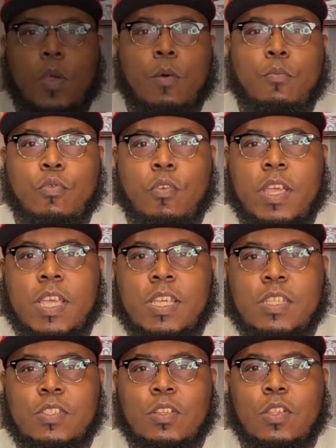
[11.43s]

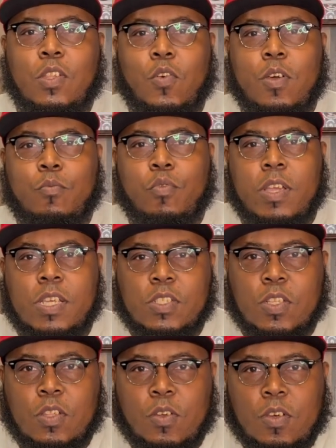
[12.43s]
Praise the Lord, praise
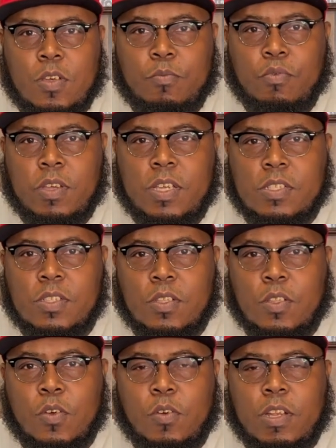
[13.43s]
the Lord, praise the
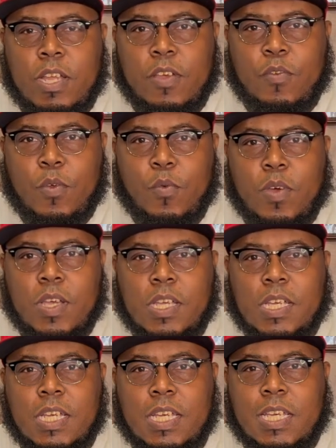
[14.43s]
Lord,
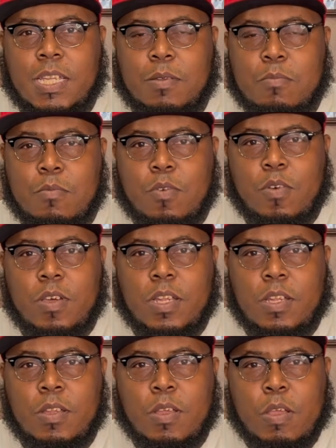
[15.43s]
everyone. Good
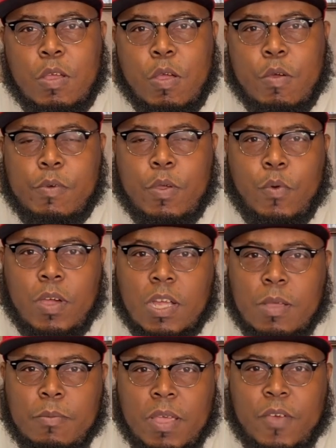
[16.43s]
morning. We
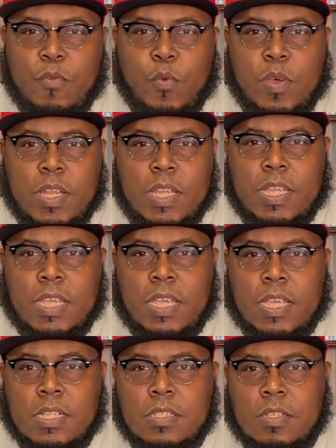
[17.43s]
welcome everyone
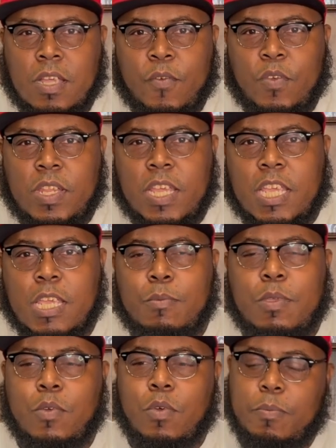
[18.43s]
again to Everyday
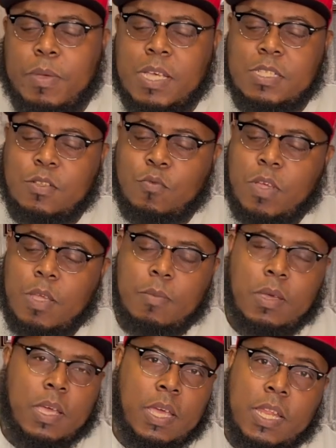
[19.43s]
Communion with Pastor
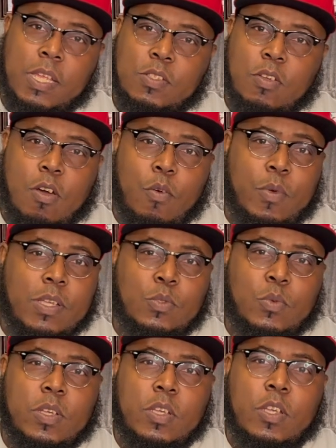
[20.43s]
Raymond. And as always,
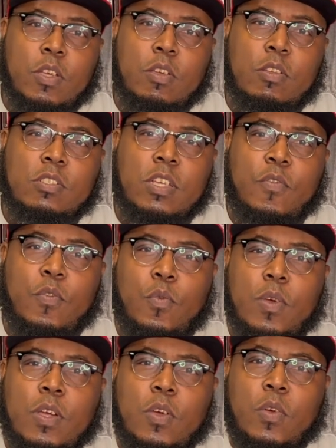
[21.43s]
we encourage
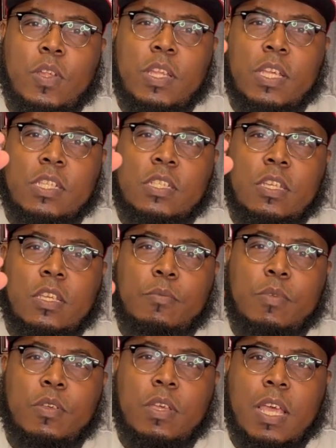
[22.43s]
everyone, go ahead and get your
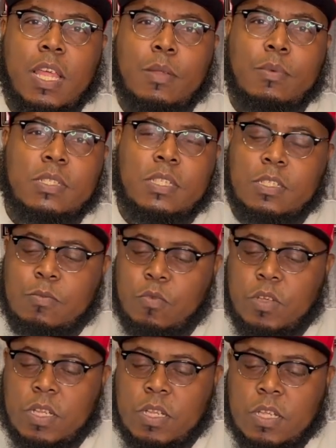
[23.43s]
communion elements this
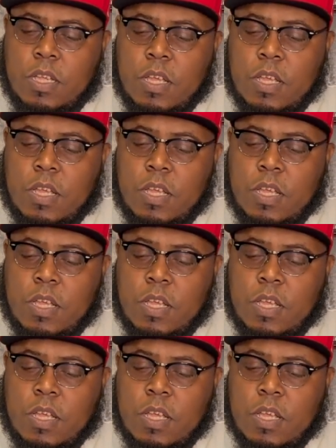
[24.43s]
morning.